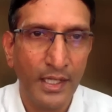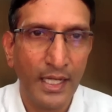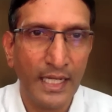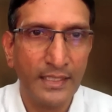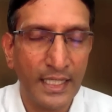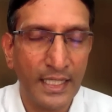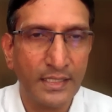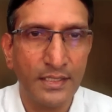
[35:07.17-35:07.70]

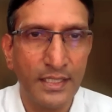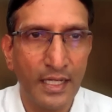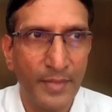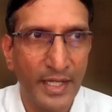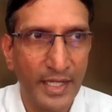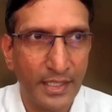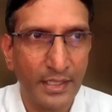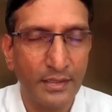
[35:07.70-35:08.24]
and that the
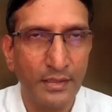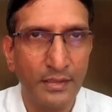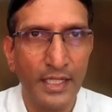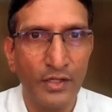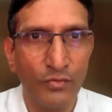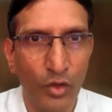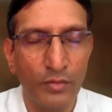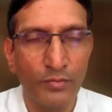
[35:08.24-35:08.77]
American
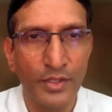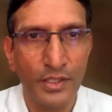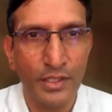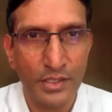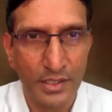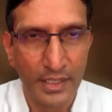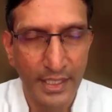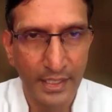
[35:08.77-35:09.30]

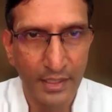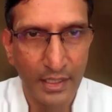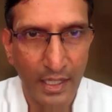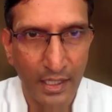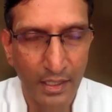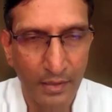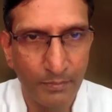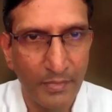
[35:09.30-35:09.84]
involvement in
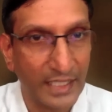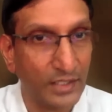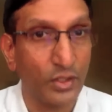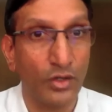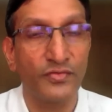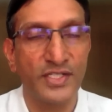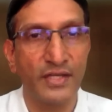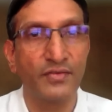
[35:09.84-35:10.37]
a matter
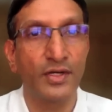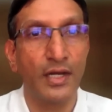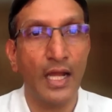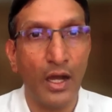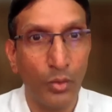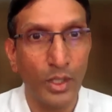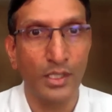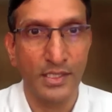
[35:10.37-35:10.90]
of several
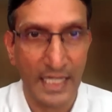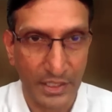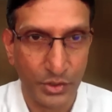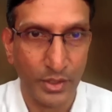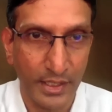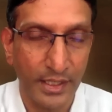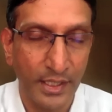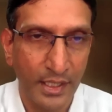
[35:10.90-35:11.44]
hours
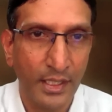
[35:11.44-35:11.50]
actually,